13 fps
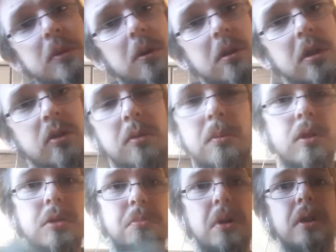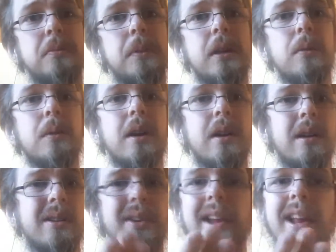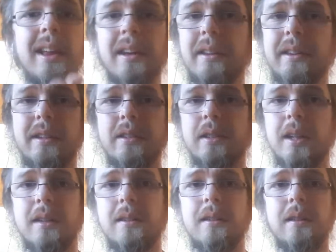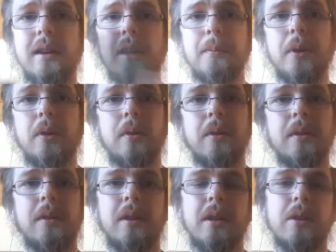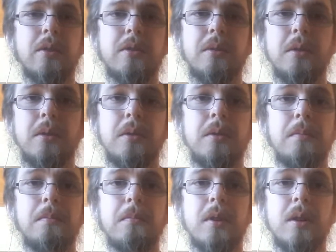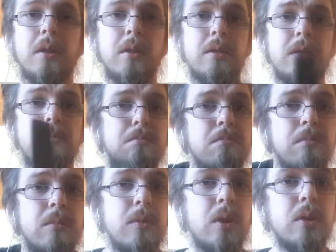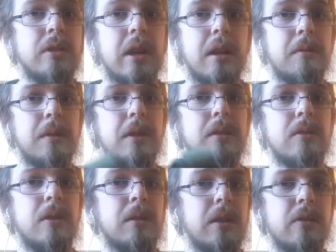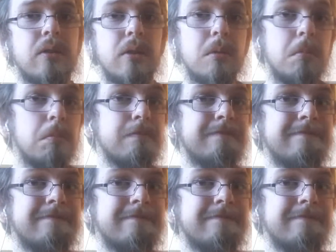I'm talking so much about it. But anyway, I really liked it at the time, you know, and I got some good, good use out of it, so that's good.